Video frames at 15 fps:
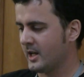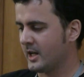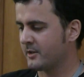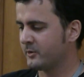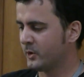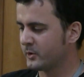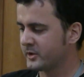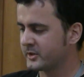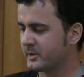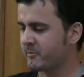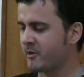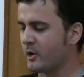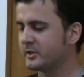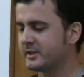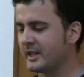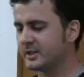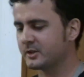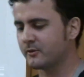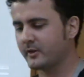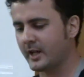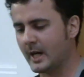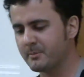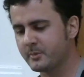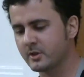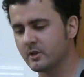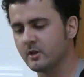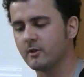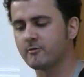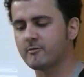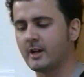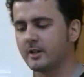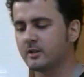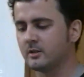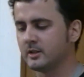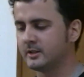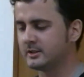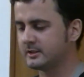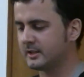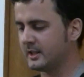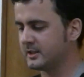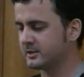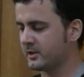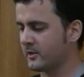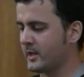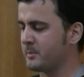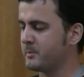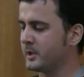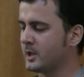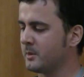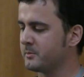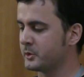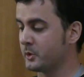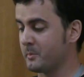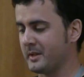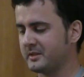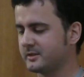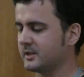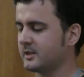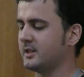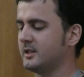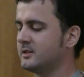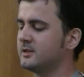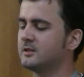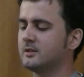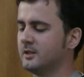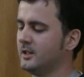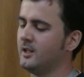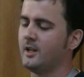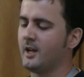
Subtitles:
I've noticed a process of capture of radical insights that then become domesticated,